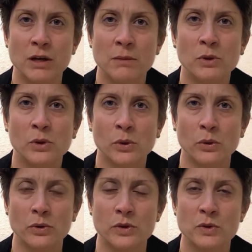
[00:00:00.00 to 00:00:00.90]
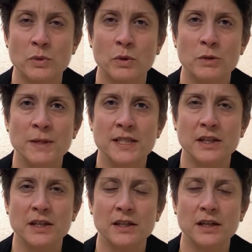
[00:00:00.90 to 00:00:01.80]
rape clause which means
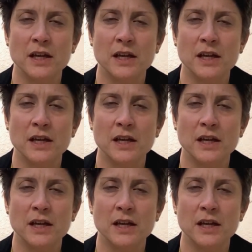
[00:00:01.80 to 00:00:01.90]
that